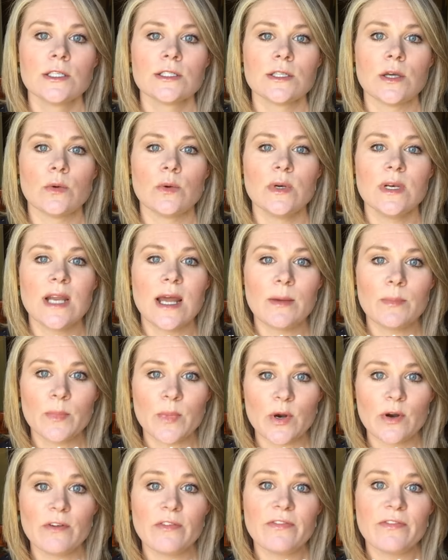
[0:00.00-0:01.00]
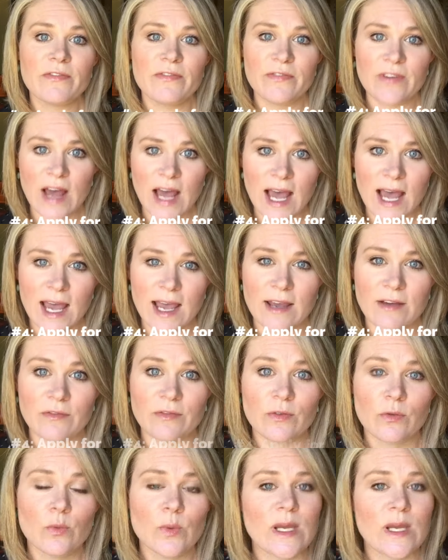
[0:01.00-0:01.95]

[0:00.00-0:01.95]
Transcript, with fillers: So number five,